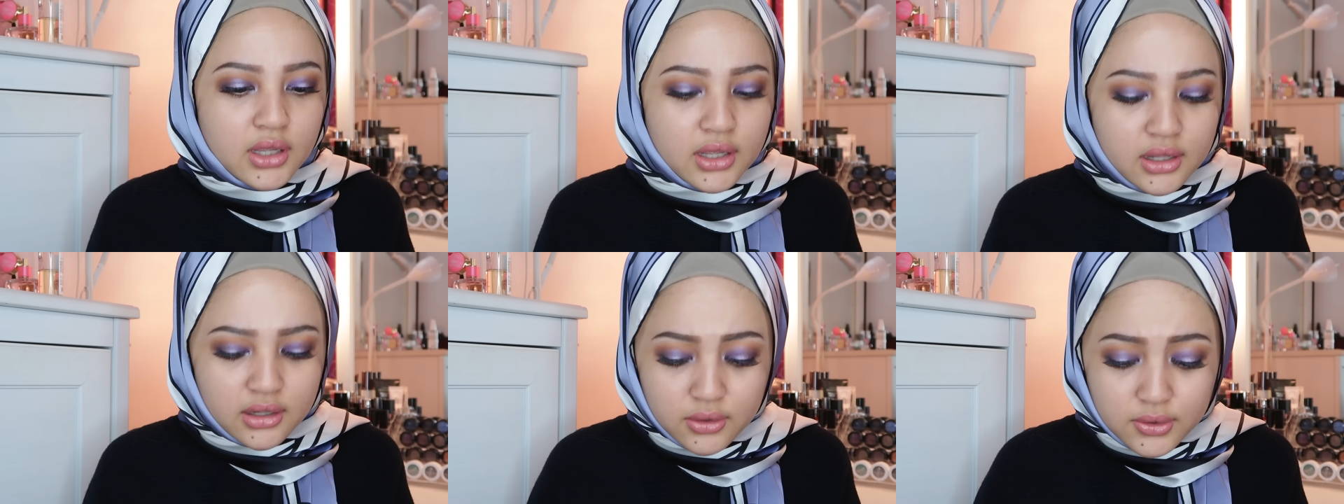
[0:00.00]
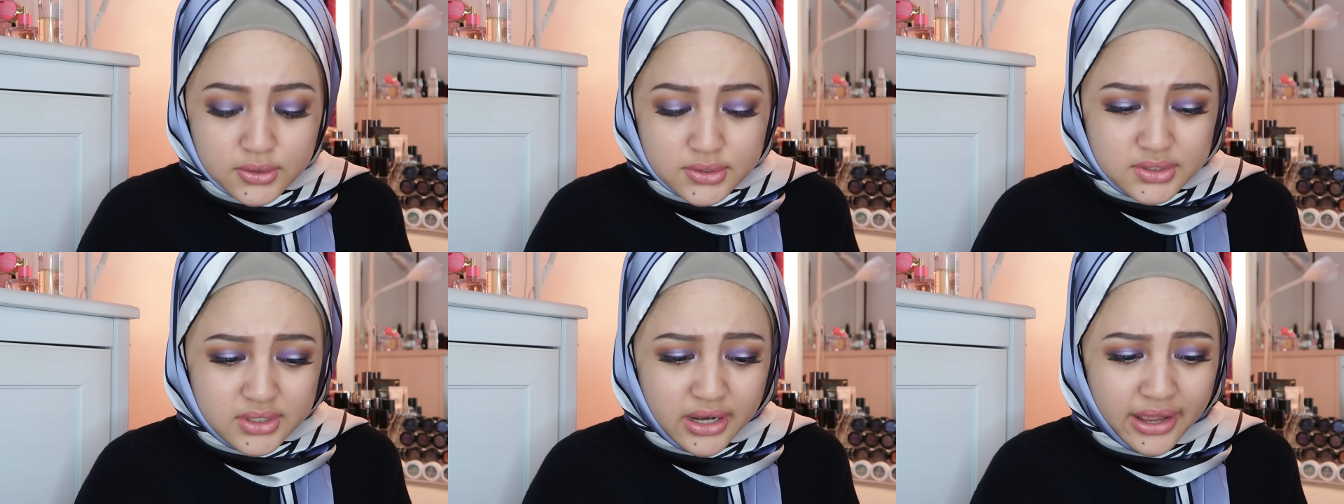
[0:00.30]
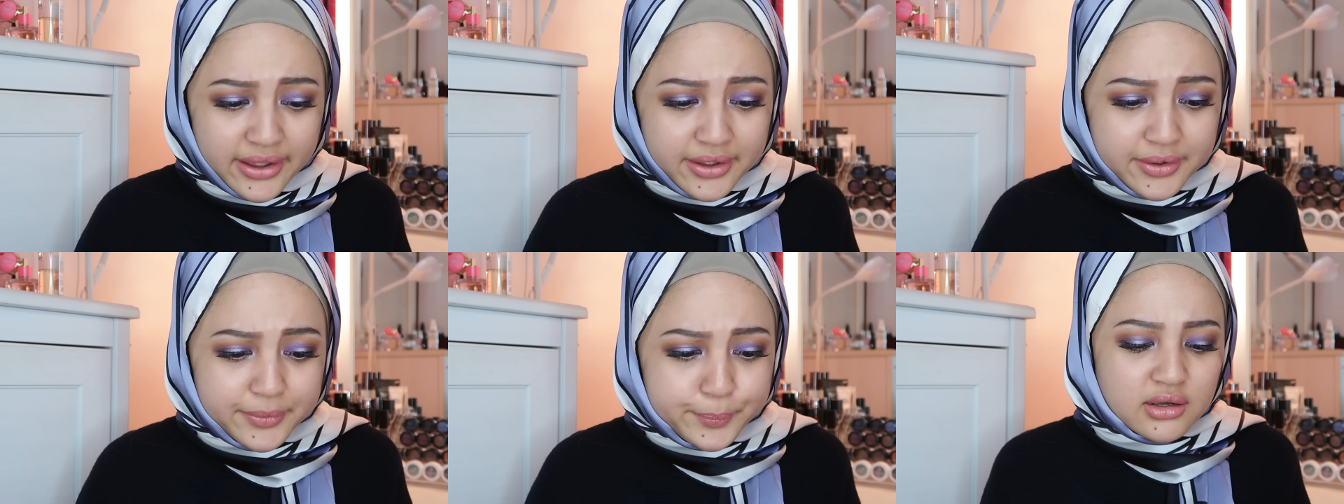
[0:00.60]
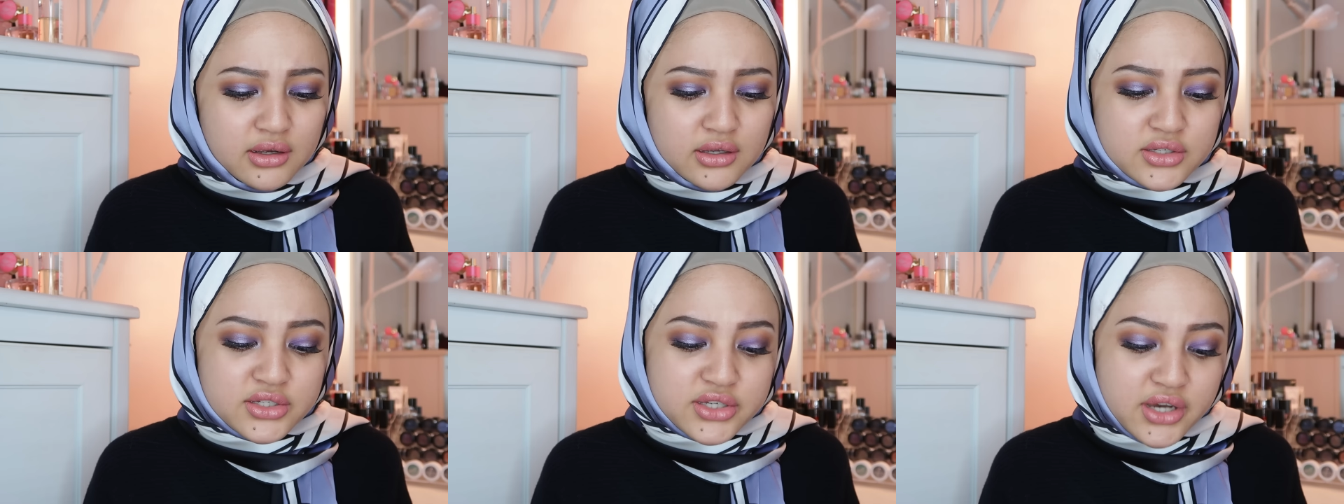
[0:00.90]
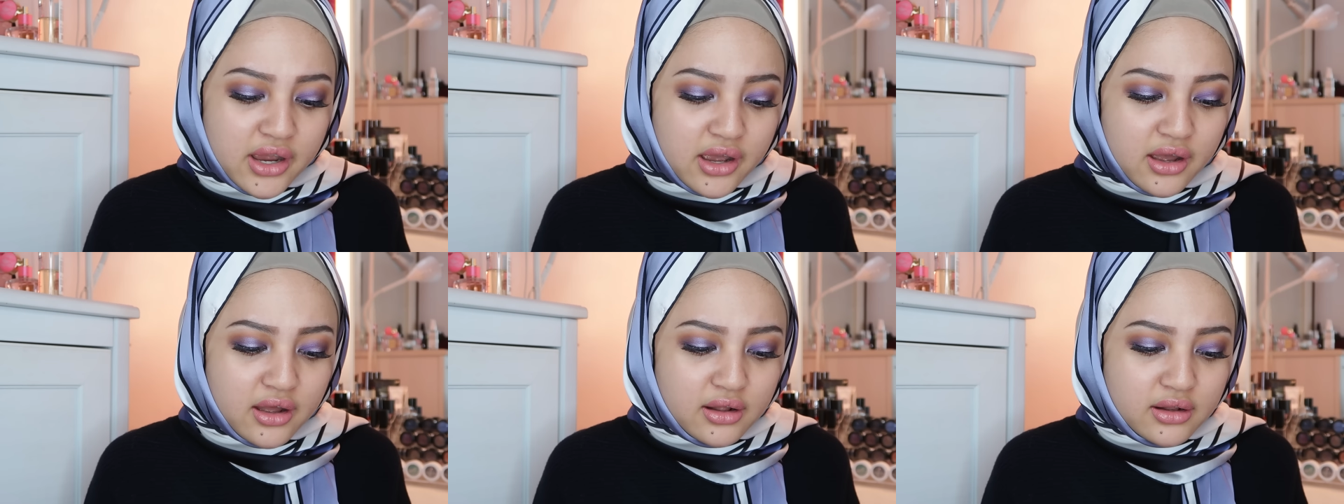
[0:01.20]
It looks like a
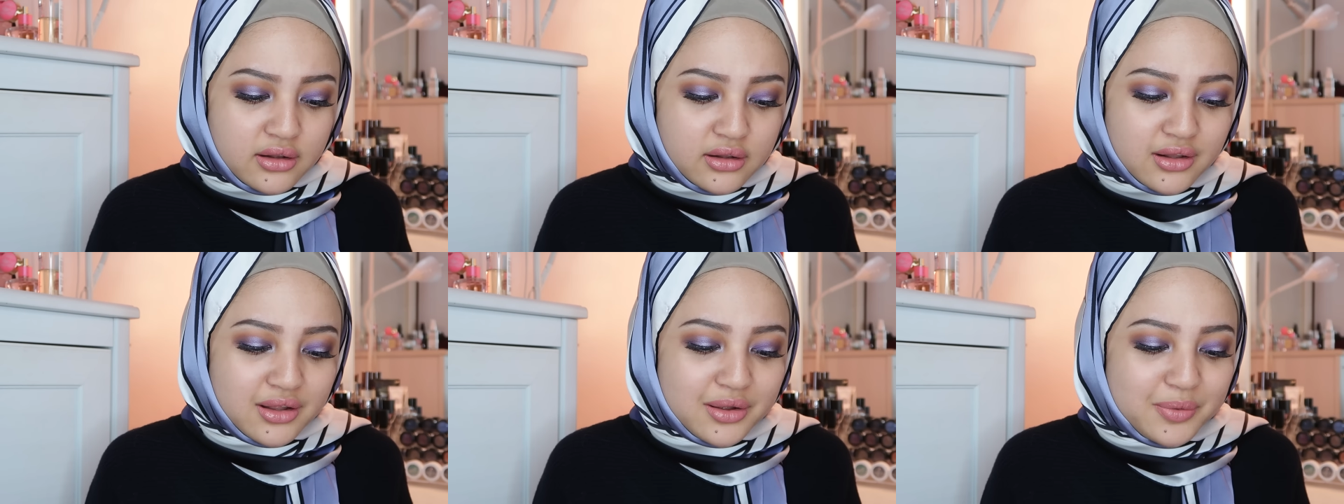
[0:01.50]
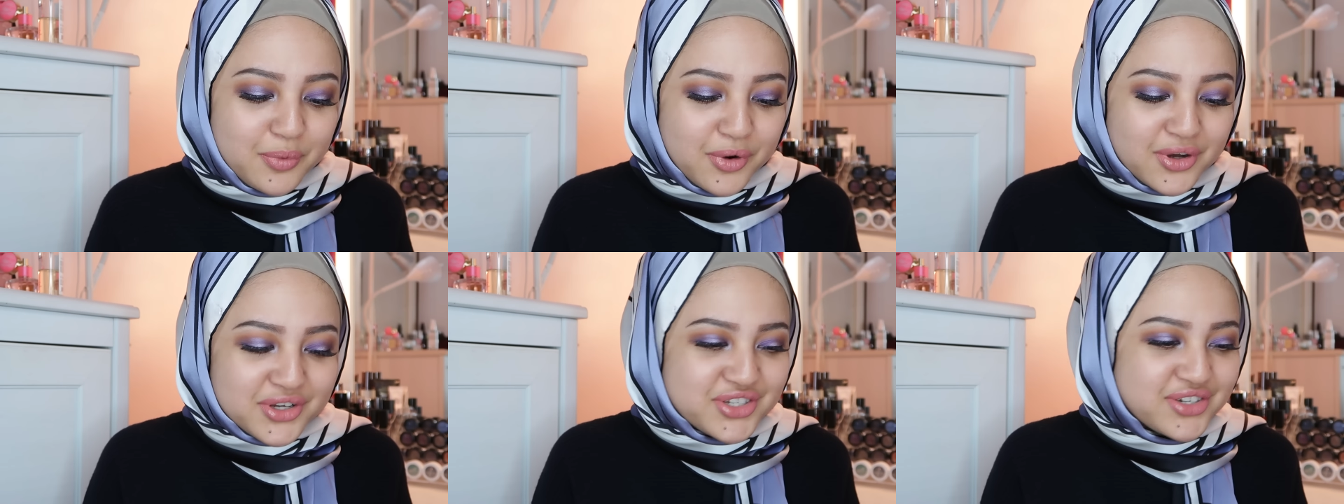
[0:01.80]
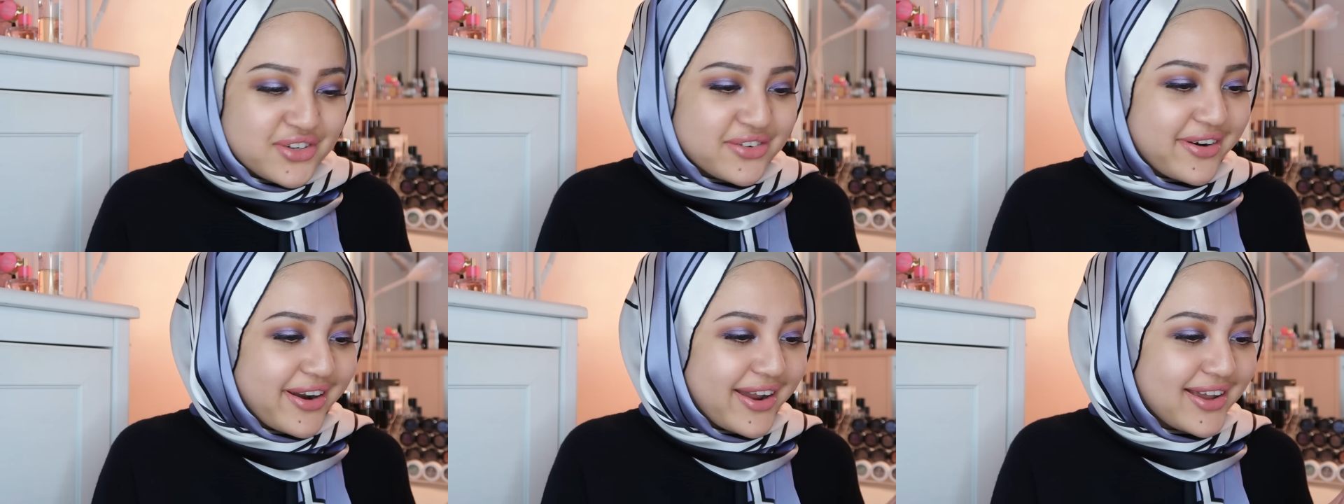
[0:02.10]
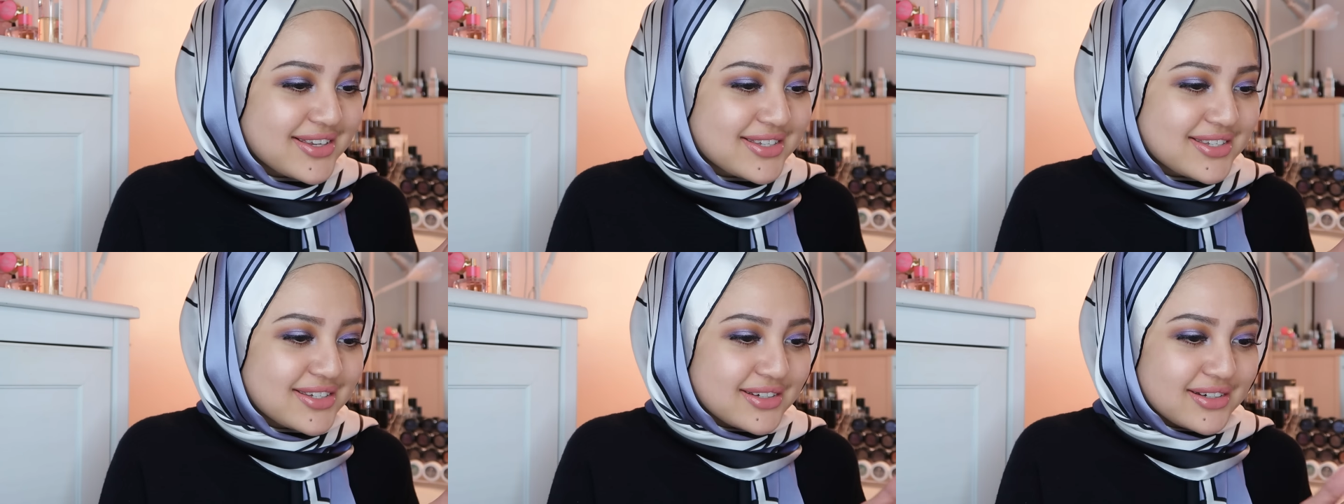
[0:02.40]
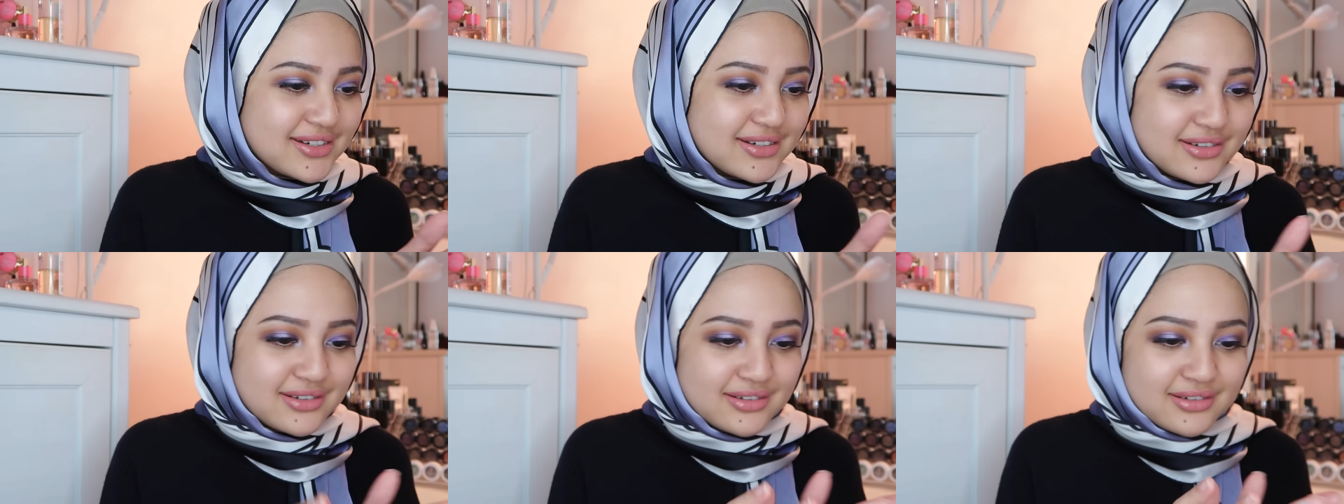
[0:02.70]
gel
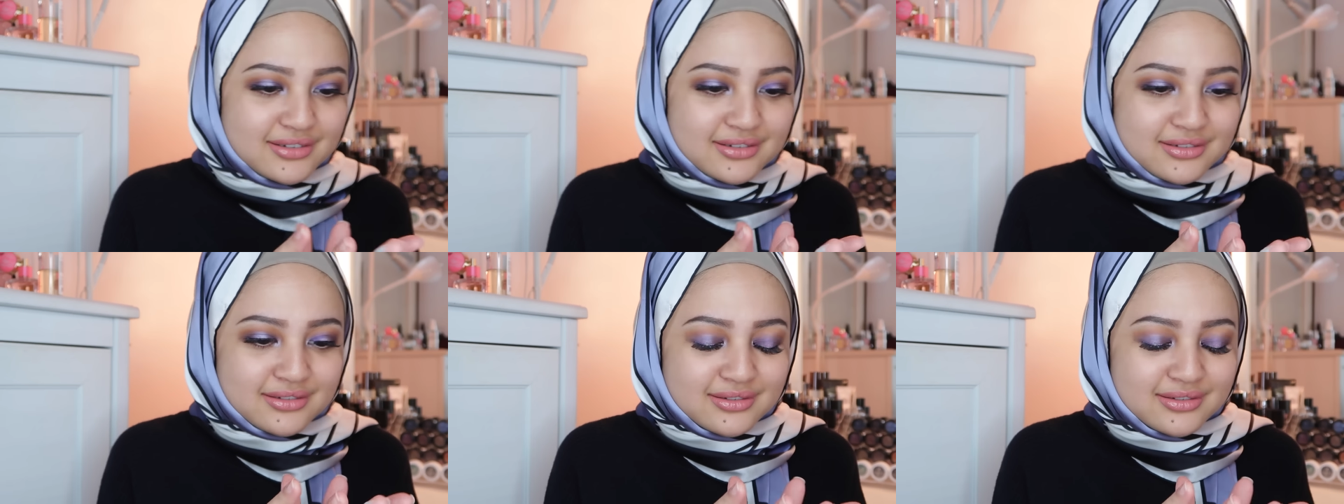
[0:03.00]
moisturizer.